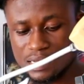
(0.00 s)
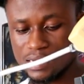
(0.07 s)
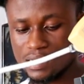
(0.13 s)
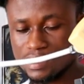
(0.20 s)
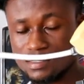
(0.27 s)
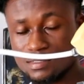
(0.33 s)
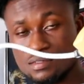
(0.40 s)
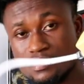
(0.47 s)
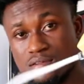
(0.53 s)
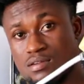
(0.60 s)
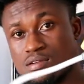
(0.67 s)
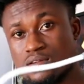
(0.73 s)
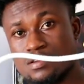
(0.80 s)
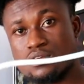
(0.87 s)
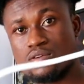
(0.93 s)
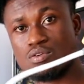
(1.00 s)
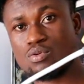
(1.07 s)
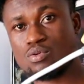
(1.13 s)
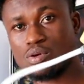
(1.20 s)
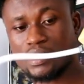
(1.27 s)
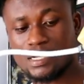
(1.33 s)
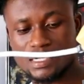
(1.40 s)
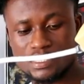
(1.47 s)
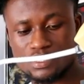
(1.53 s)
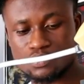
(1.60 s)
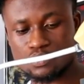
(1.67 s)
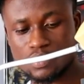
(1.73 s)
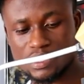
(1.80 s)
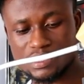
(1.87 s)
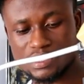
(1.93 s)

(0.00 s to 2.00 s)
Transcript: and then connect one